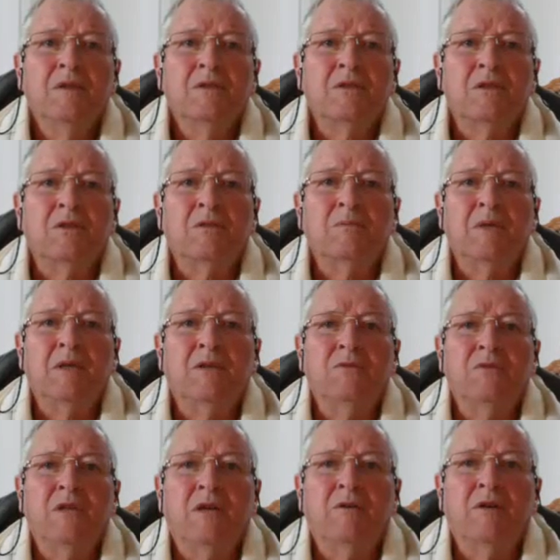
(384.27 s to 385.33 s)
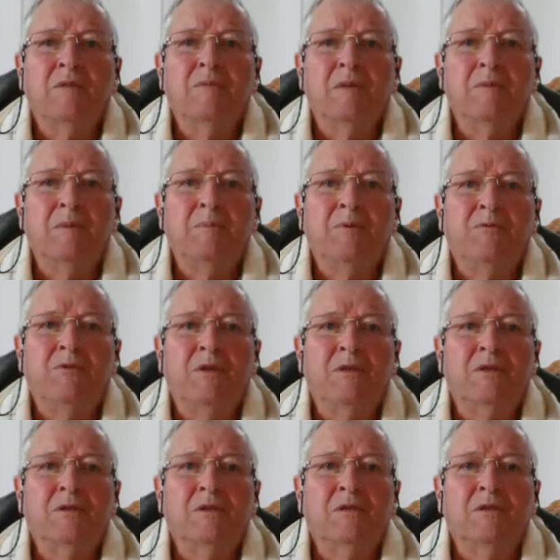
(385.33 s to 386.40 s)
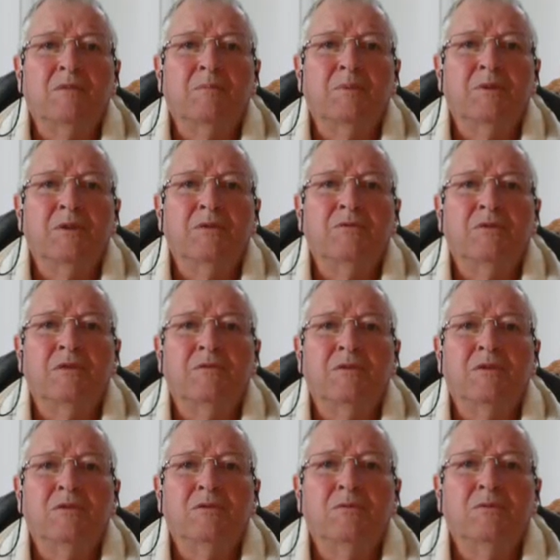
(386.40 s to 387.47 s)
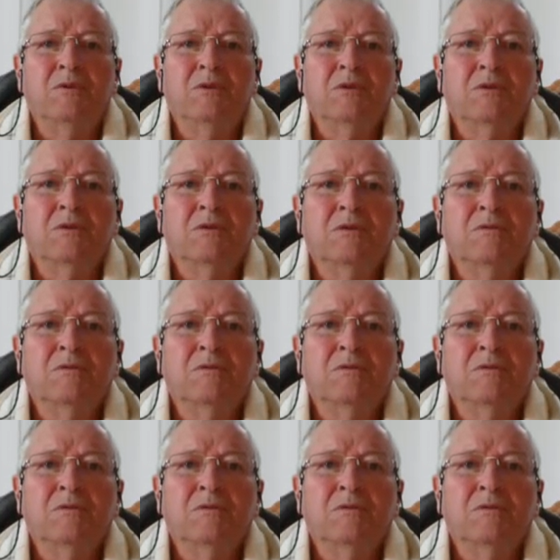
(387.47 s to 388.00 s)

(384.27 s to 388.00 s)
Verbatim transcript: So that the man of Yahweh may be perfected and complete for every good work.